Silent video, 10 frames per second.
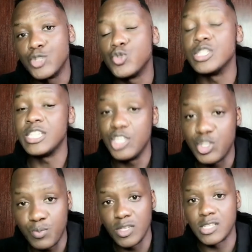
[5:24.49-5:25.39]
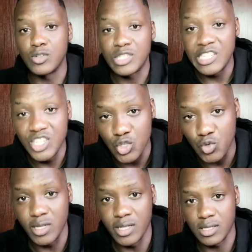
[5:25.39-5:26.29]
is to teach
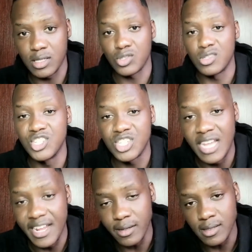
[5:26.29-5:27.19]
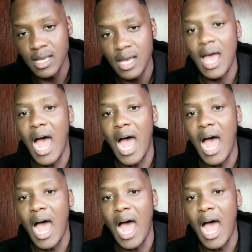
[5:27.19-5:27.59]
students, is to teach learners.